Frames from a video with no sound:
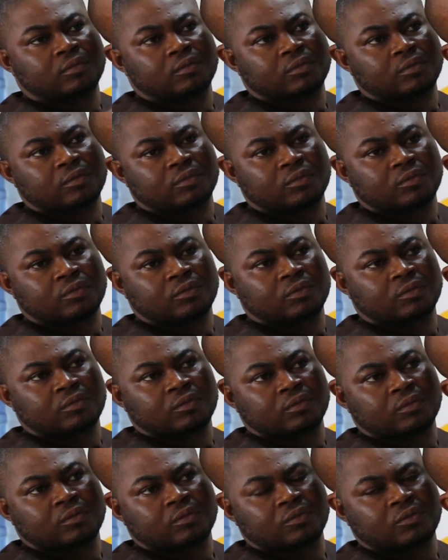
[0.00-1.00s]

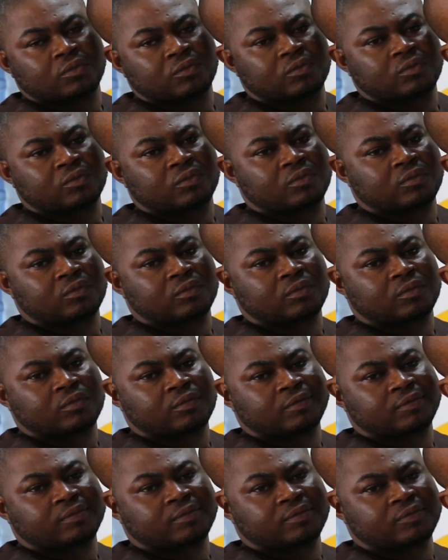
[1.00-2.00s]

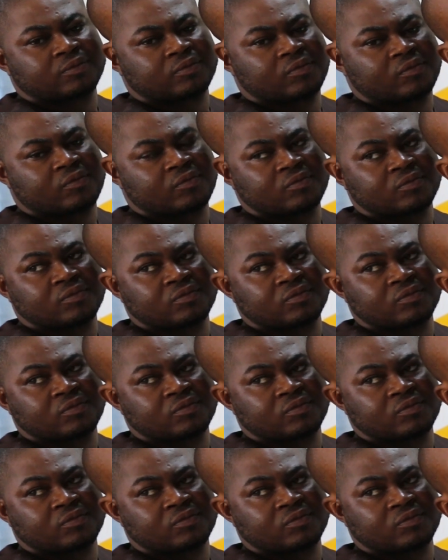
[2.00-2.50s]
The person shown says nothing.